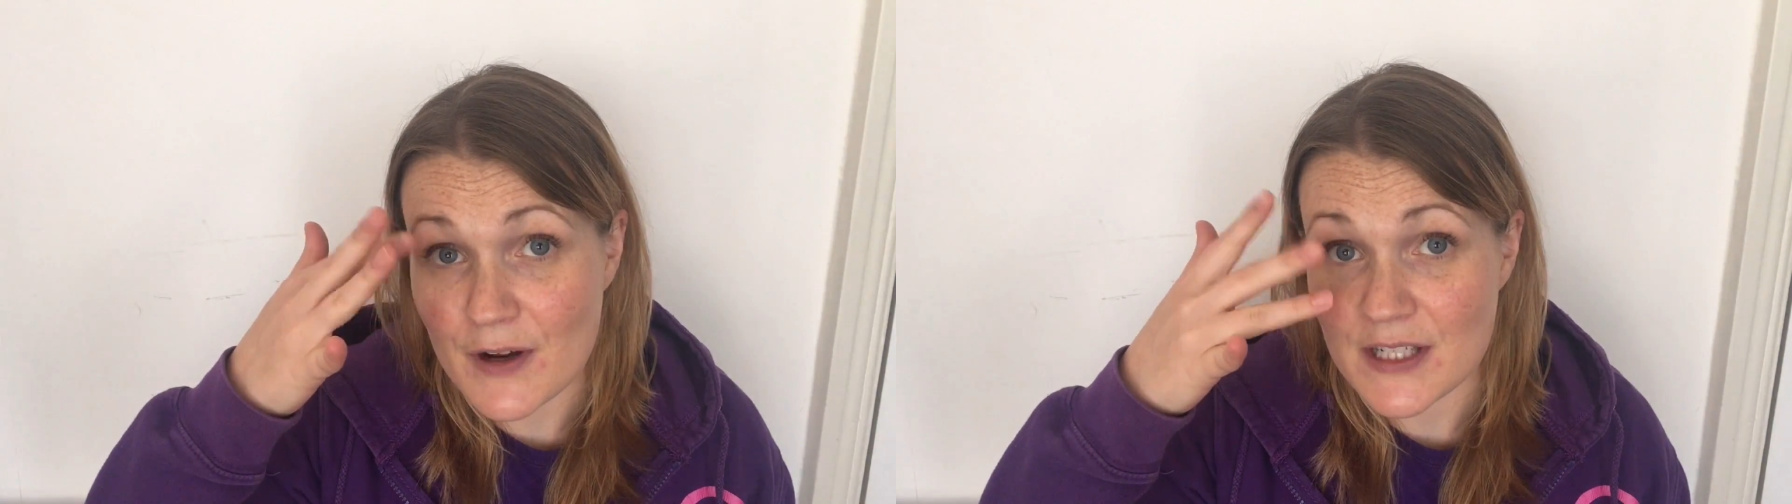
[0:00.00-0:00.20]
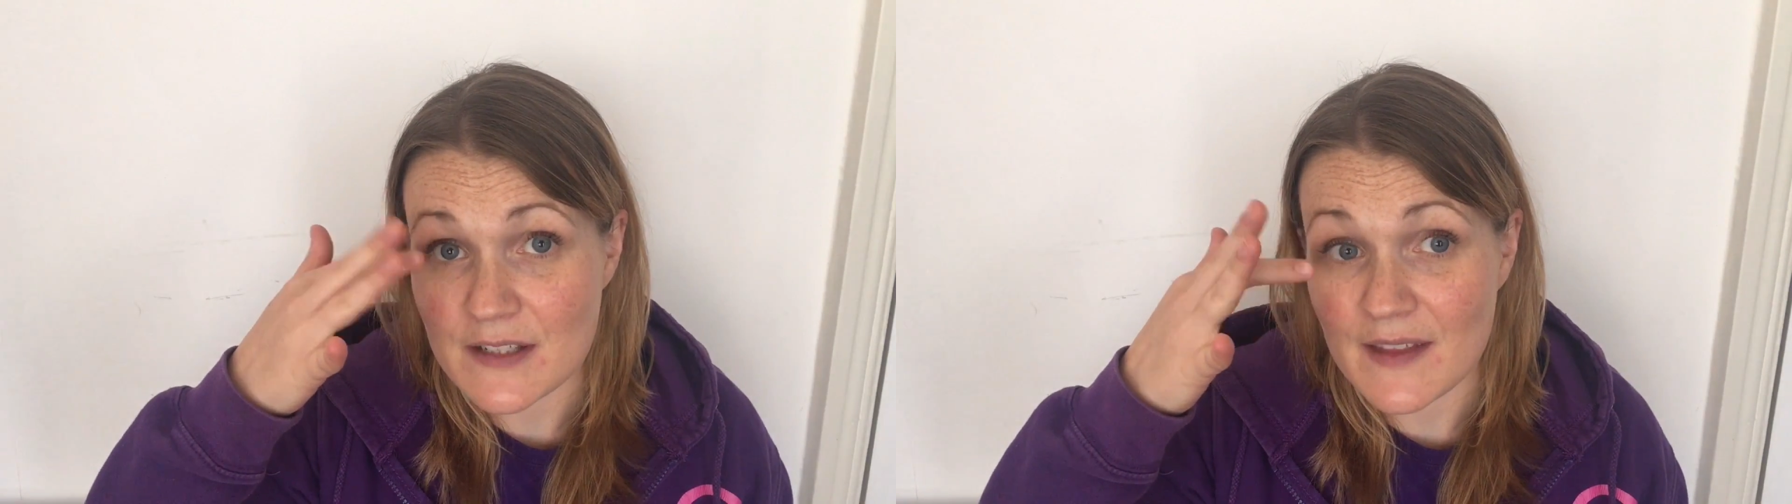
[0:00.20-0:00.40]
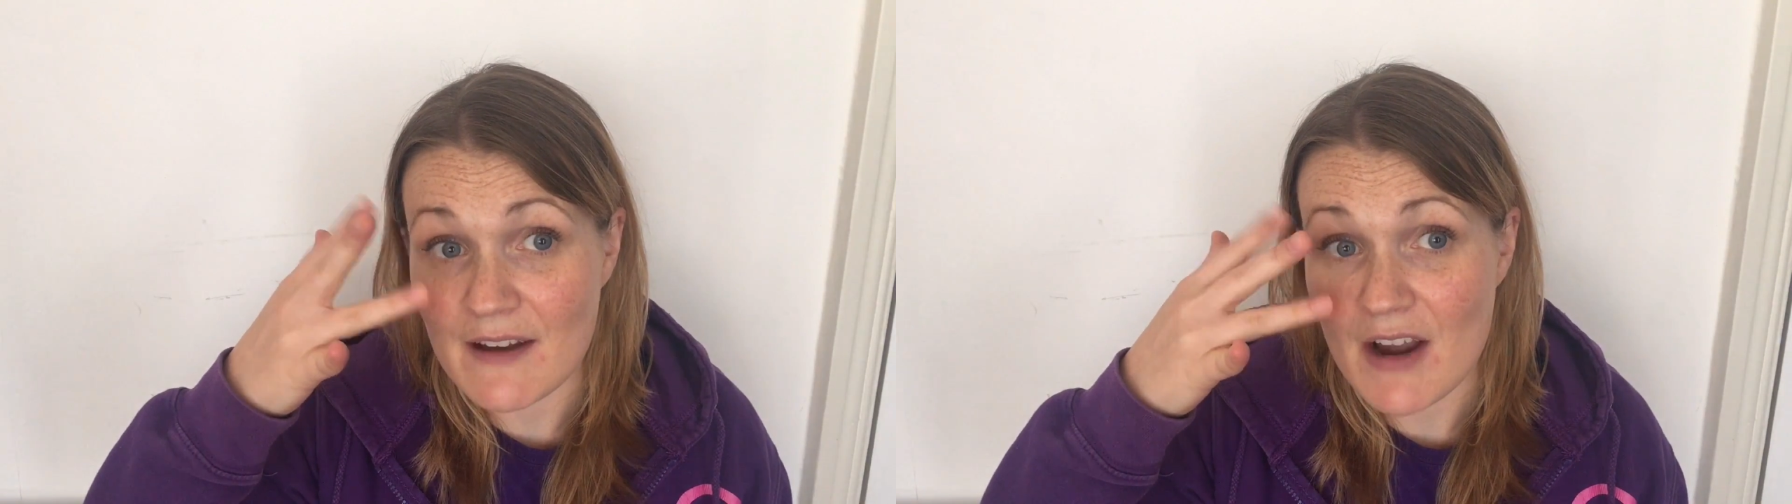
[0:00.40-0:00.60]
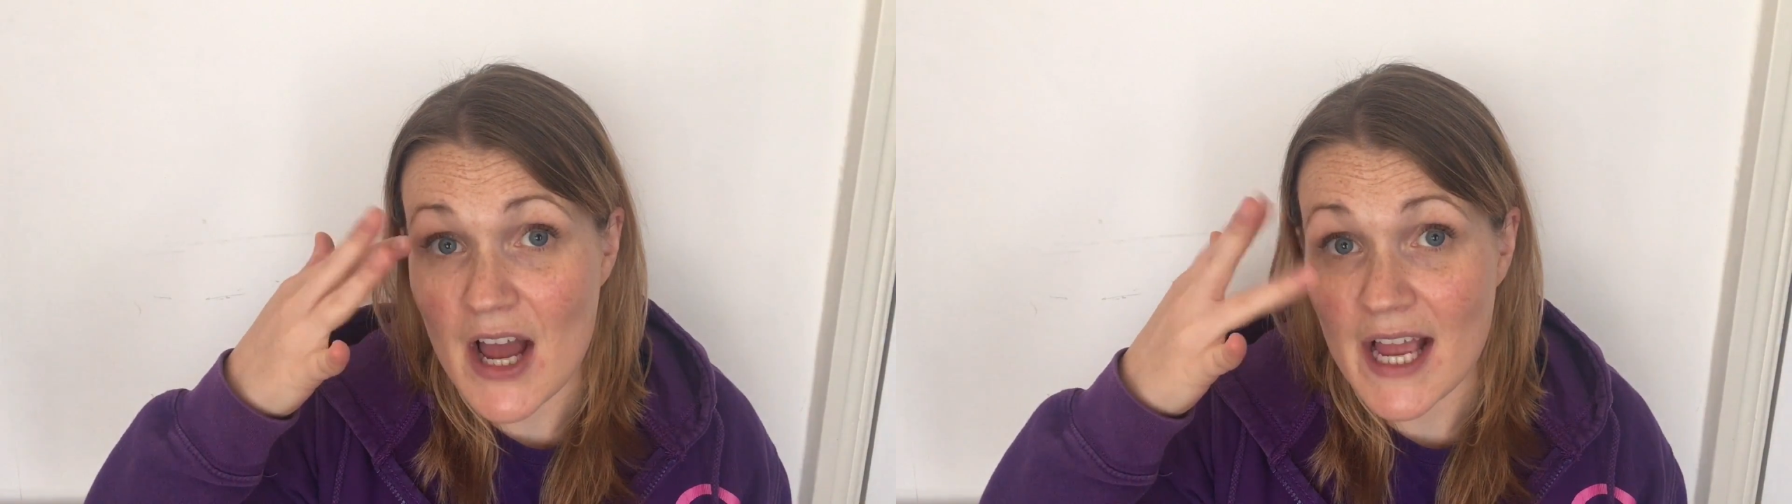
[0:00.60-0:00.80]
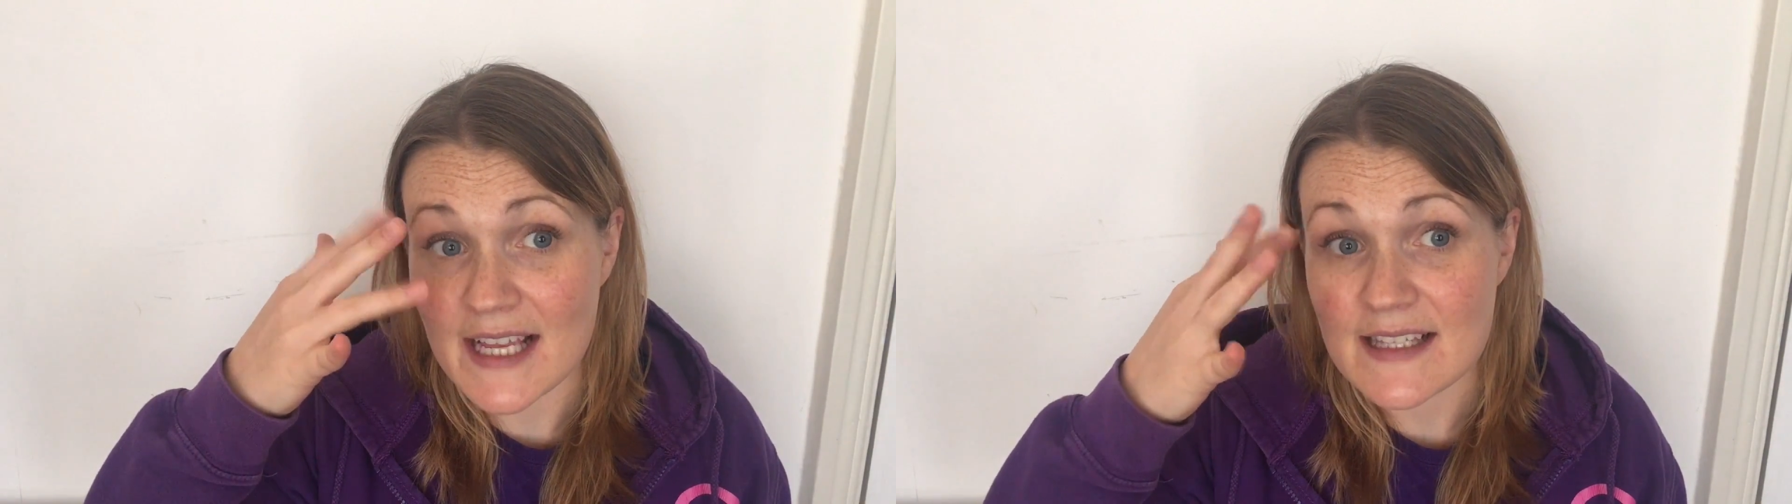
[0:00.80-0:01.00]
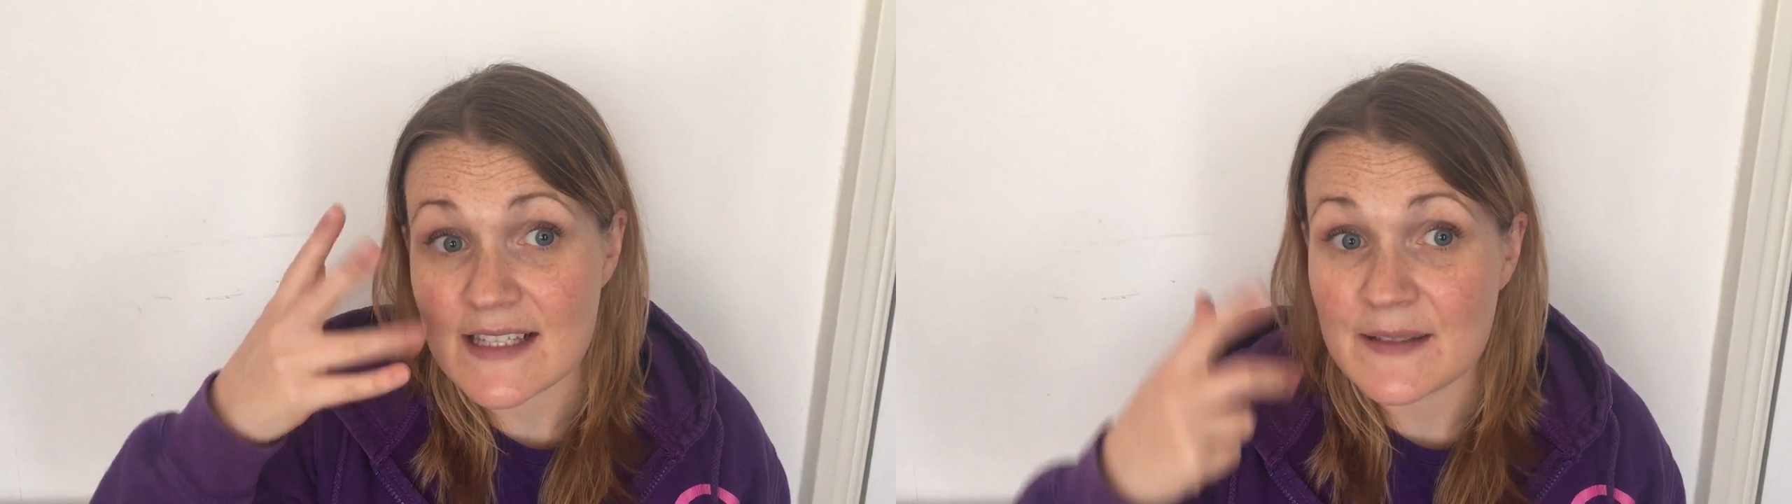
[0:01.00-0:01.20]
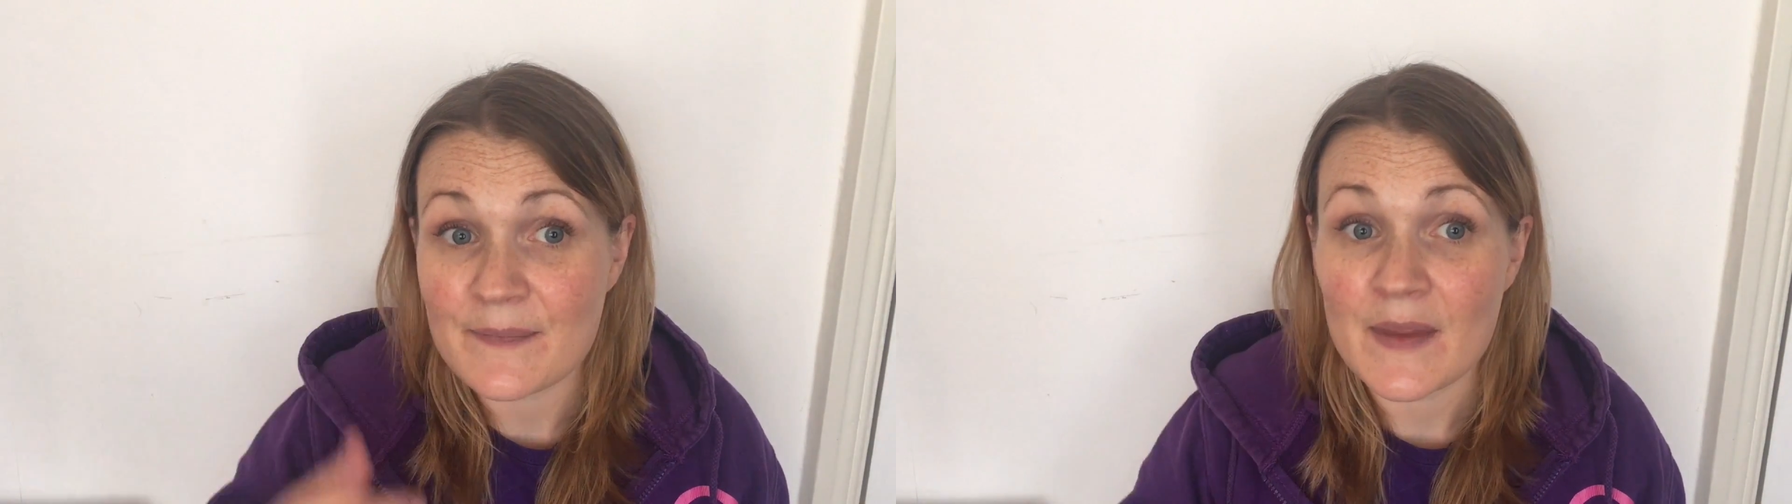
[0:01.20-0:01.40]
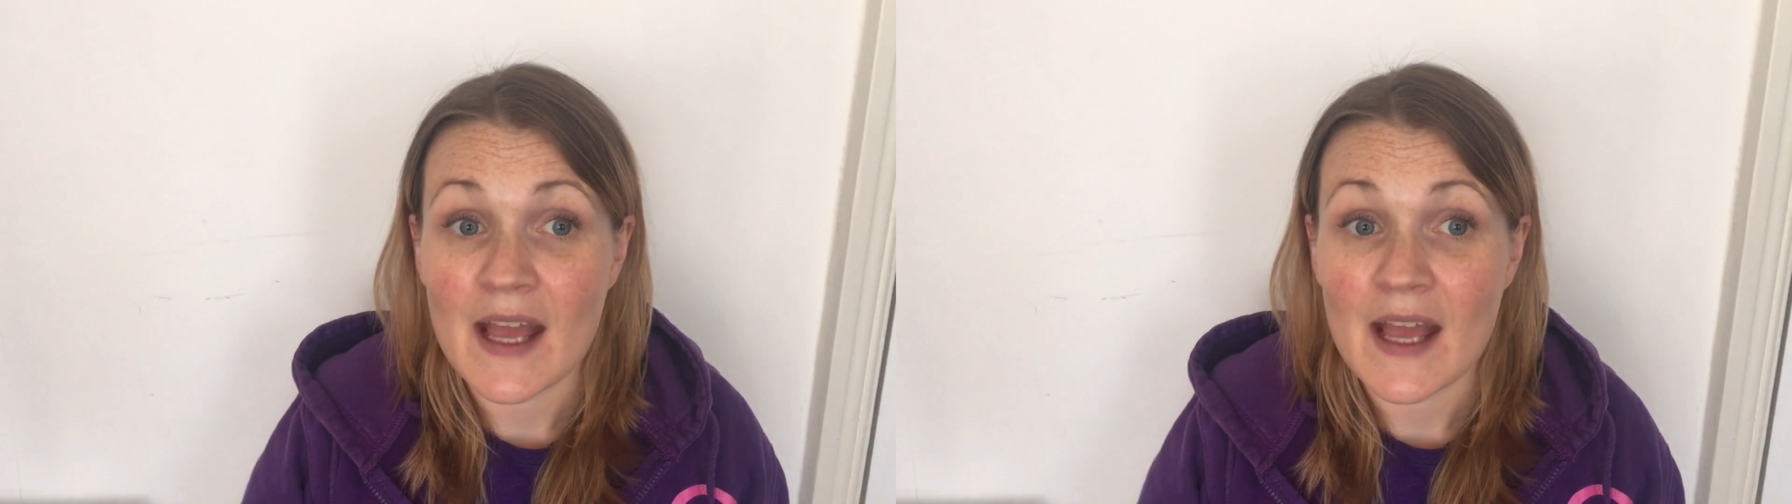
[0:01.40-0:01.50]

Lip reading: front of their eyes,